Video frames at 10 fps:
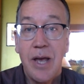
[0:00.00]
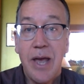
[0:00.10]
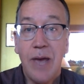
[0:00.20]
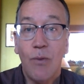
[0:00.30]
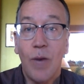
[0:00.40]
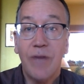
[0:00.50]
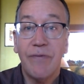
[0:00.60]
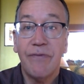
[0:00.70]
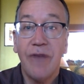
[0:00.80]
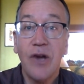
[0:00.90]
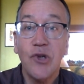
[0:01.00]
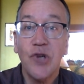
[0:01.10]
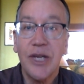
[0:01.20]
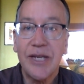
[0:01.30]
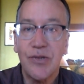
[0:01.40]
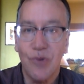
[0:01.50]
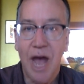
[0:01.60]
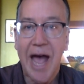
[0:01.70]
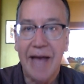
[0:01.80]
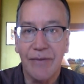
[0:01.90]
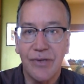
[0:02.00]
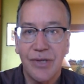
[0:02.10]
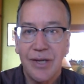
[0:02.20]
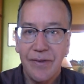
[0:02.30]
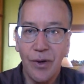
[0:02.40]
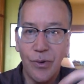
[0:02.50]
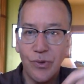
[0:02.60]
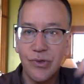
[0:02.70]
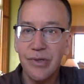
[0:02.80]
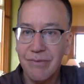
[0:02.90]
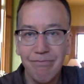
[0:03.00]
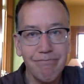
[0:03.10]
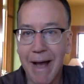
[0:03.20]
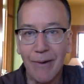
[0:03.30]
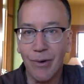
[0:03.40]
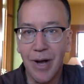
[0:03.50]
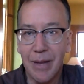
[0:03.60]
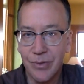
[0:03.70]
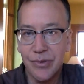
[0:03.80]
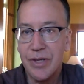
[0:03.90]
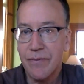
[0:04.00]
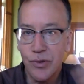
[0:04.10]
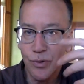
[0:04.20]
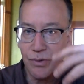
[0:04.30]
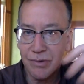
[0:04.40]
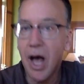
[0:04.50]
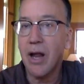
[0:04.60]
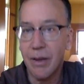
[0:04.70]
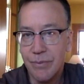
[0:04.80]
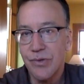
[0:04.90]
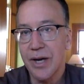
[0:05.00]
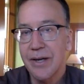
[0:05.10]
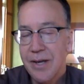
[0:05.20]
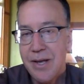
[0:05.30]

and what functionally drives those macro columns, those individual columns, right,